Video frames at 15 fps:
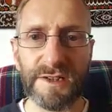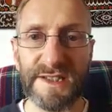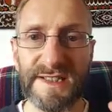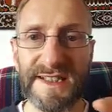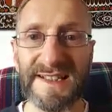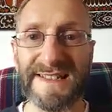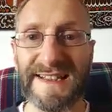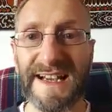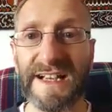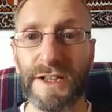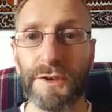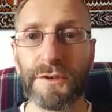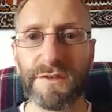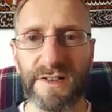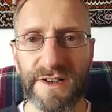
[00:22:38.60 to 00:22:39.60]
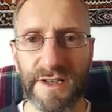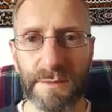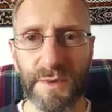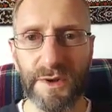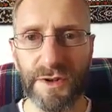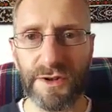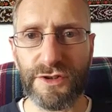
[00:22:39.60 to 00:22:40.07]
says thank you very
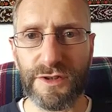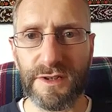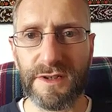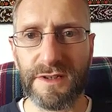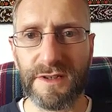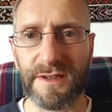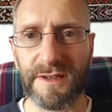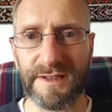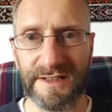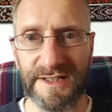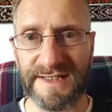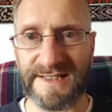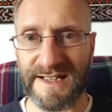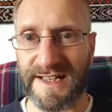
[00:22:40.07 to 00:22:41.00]
much. It's